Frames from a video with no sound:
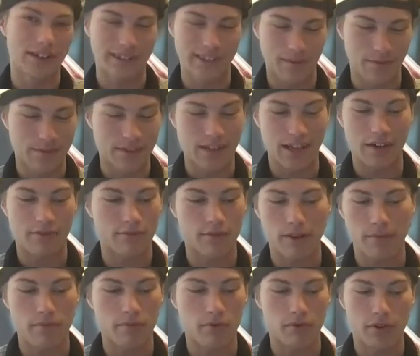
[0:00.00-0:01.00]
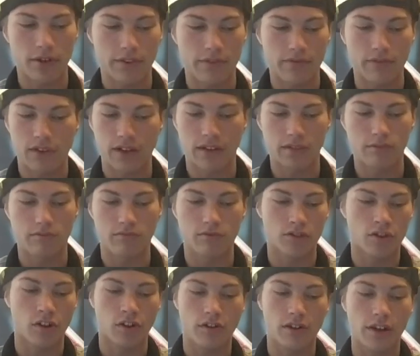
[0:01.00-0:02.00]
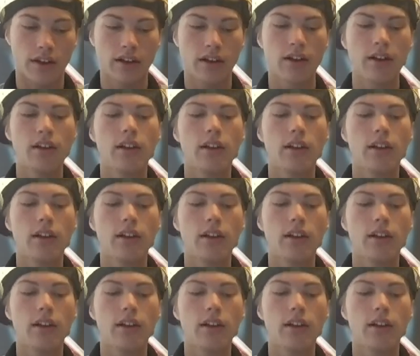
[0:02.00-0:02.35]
Except it's not Reborn. It's fucking retarded.